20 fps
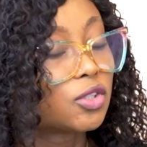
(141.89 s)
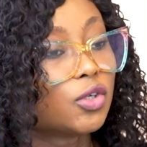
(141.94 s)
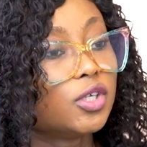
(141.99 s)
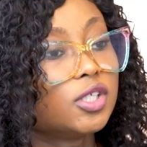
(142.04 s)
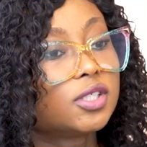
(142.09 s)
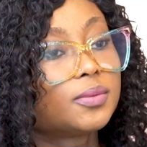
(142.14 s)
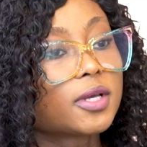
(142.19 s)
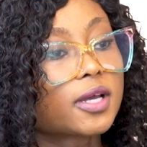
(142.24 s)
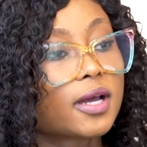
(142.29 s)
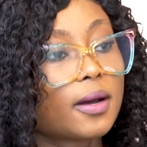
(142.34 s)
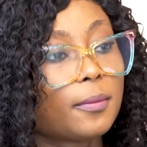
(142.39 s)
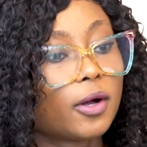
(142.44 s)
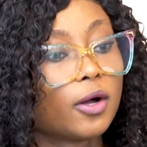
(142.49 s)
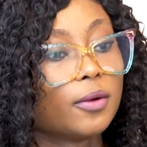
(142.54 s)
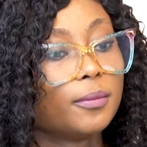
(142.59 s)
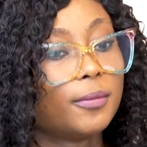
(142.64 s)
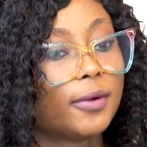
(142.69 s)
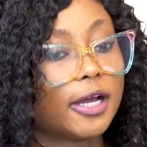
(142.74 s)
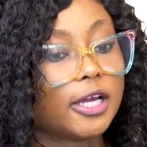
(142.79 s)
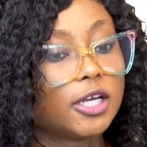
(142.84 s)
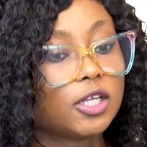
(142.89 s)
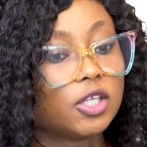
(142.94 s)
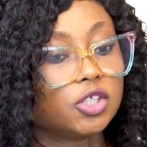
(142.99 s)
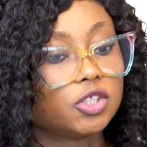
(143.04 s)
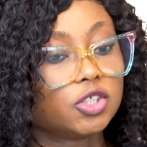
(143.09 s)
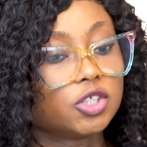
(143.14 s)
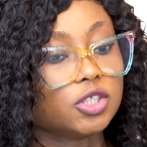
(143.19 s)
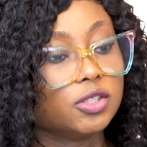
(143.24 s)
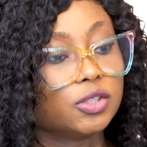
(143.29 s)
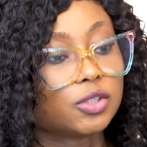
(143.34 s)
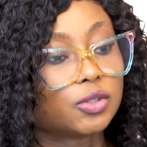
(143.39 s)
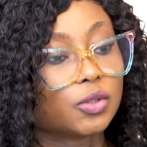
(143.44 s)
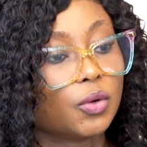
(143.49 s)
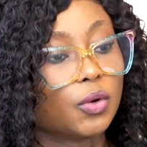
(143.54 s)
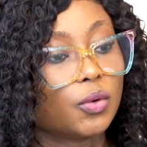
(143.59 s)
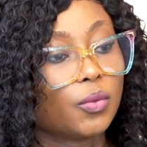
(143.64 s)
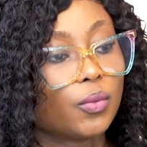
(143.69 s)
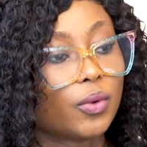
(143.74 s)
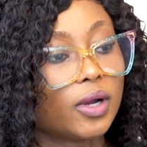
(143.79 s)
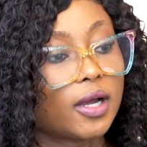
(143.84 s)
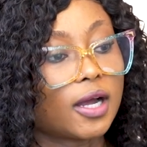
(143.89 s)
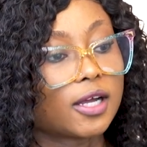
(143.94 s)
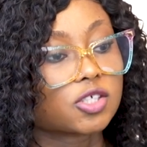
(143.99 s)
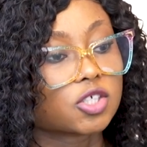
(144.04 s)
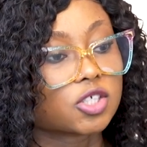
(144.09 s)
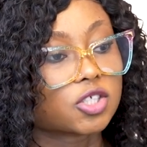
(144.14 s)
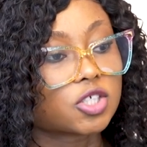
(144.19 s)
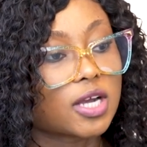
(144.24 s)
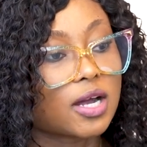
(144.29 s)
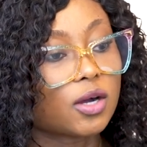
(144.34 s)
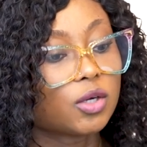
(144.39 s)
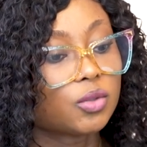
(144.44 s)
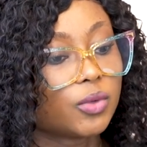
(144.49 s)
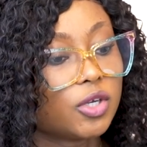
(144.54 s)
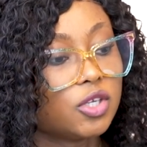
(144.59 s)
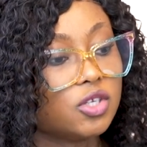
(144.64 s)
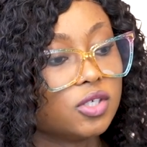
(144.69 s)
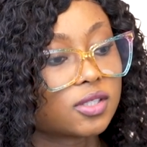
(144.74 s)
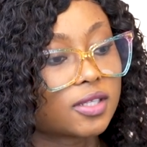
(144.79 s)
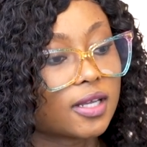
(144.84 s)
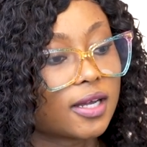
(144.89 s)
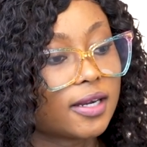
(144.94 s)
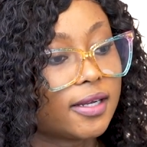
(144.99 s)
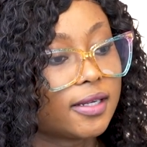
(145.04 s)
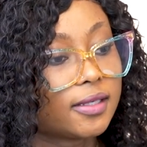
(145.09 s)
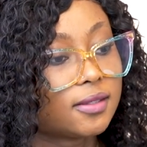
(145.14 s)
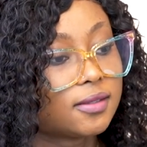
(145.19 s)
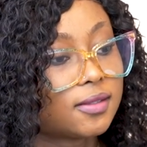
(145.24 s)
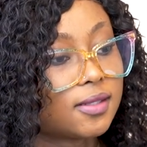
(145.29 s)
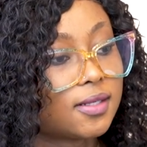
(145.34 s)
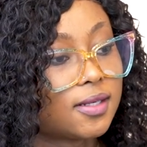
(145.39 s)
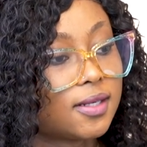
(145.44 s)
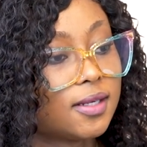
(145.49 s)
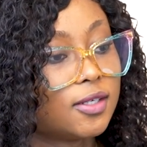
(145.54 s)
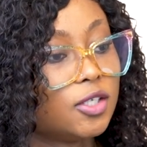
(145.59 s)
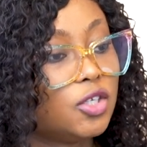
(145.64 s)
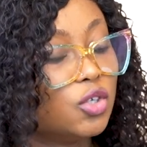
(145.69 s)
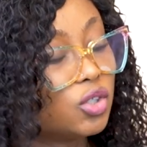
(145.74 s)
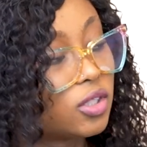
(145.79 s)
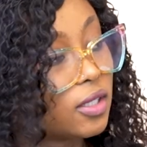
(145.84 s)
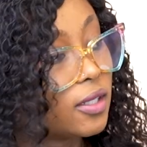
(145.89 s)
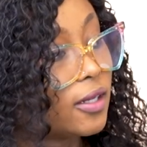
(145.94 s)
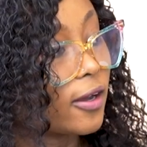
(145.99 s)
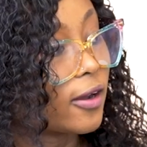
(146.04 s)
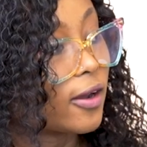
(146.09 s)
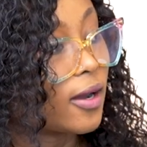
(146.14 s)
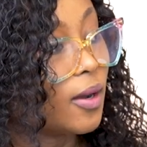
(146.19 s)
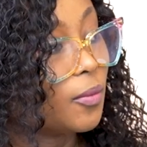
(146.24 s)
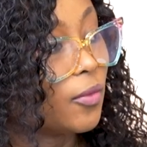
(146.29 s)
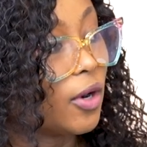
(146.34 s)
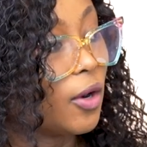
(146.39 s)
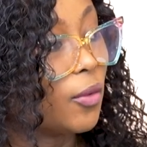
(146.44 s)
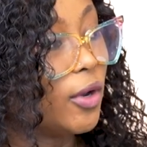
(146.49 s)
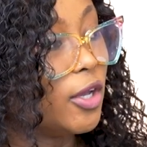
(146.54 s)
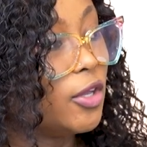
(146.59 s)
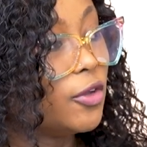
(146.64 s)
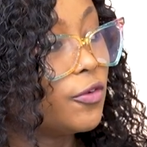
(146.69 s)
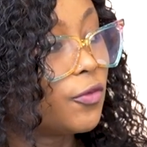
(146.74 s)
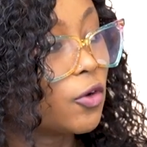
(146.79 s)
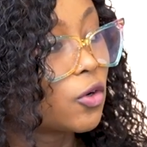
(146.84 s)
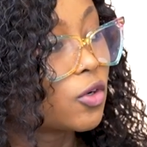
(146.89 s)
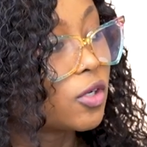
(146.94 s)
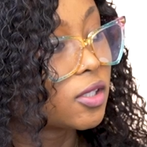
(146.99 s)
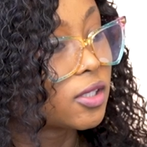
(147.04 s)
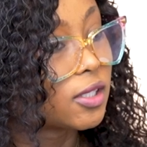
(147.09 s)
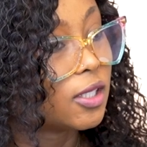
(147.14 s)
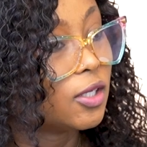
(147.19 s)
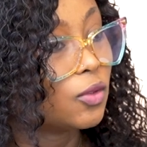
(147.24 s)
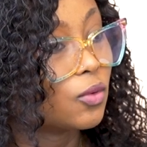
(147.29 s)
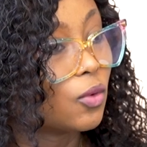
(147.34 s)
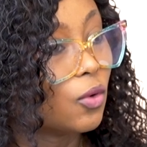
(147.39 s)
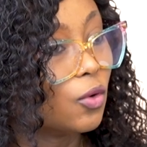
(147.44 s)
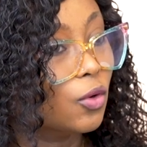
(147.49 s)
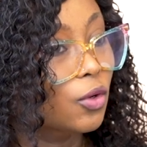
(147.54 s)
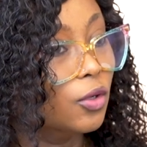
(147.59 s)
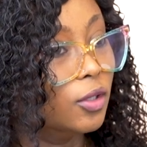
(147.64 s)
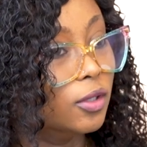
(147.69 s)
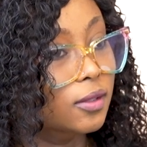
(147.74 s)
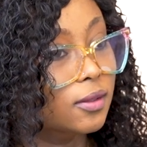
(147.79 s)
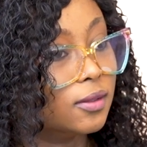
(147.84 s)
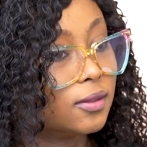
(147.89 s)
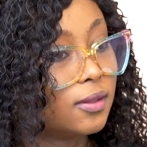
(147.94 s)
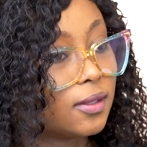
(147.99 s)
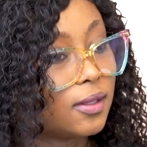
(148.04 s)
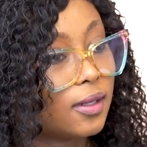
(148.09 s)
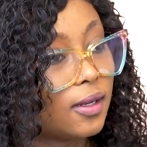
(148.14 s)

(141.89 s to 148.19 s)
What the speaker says: So you speak about biology. So as a child, when you started using the camera, were you focusing on